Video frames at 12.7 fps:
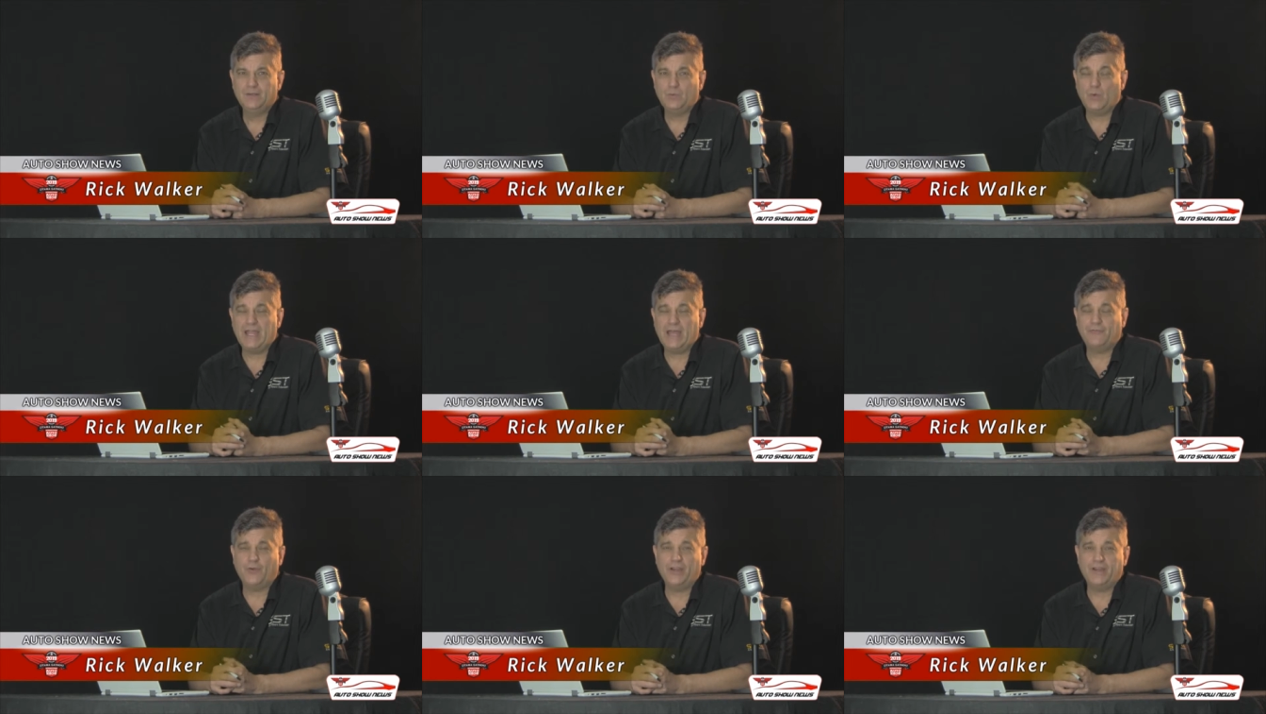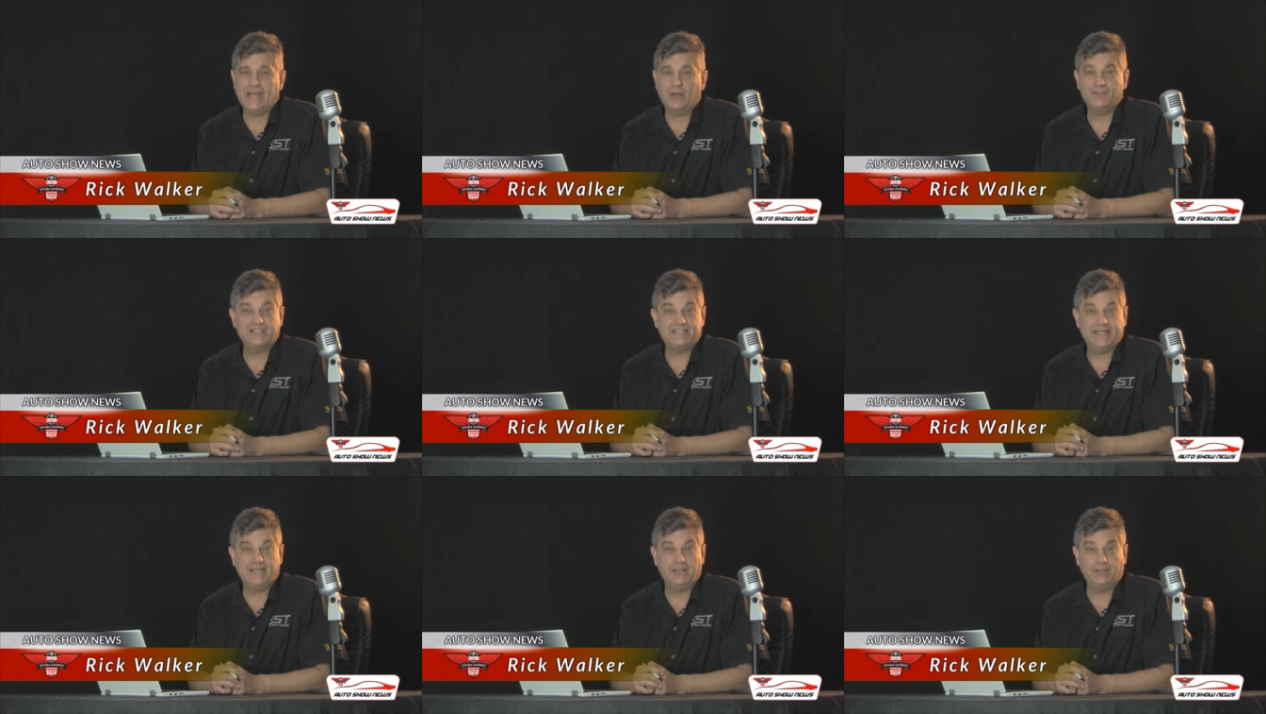What we have for you now is a
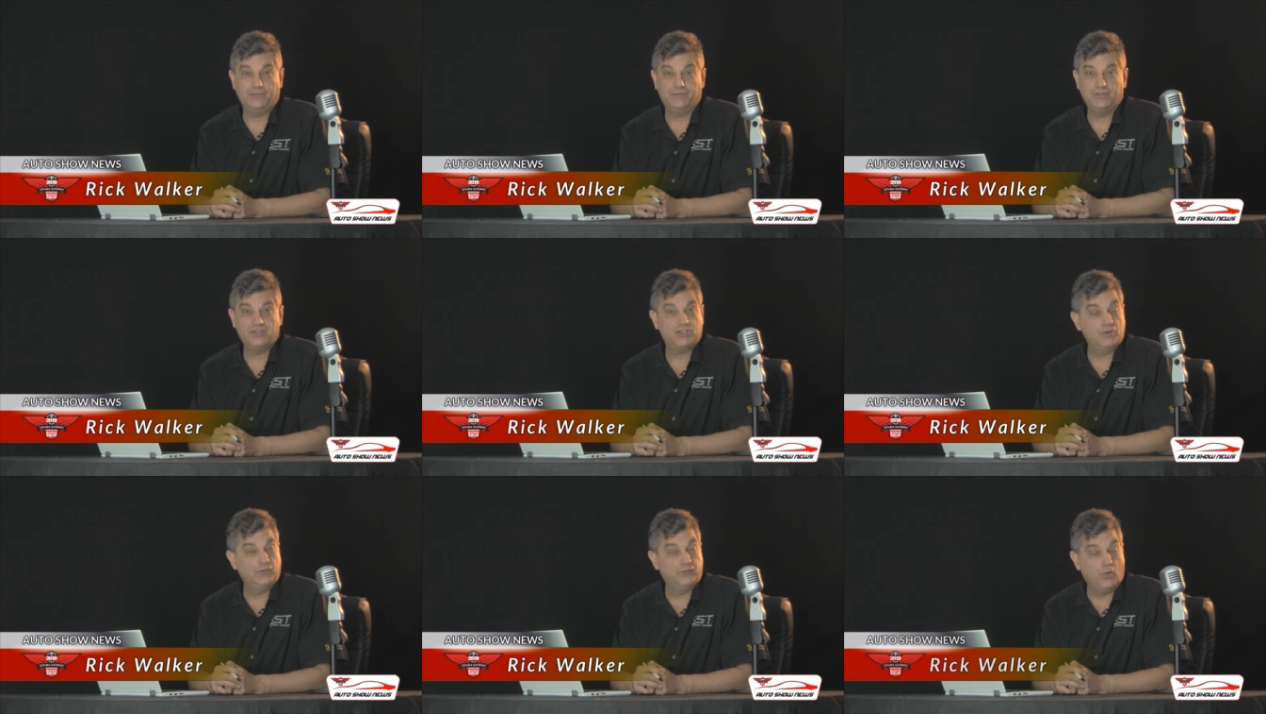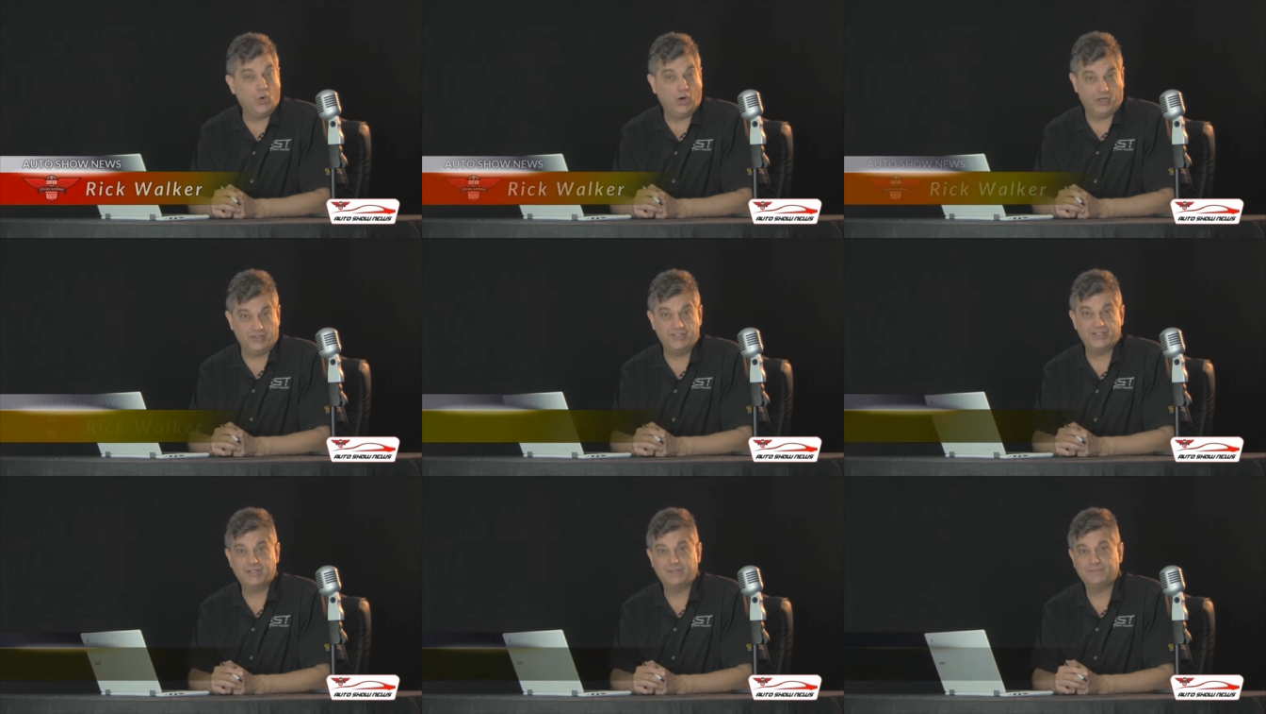tale of two
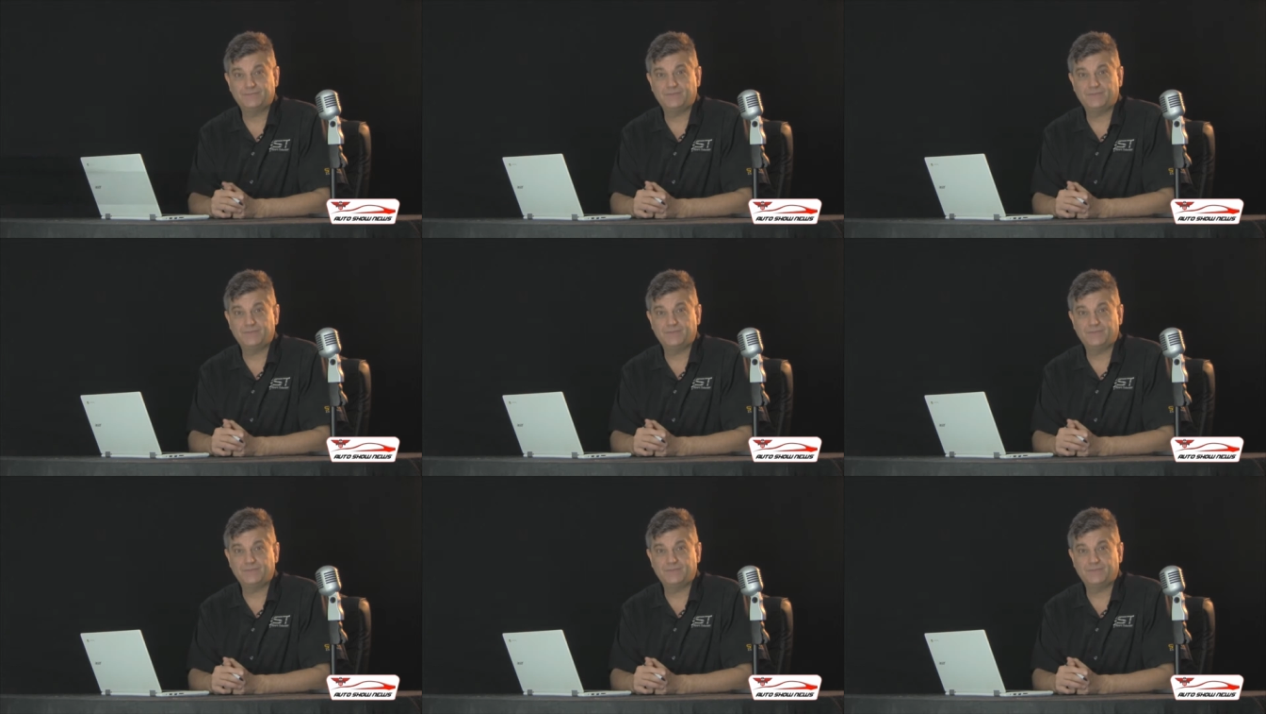Fords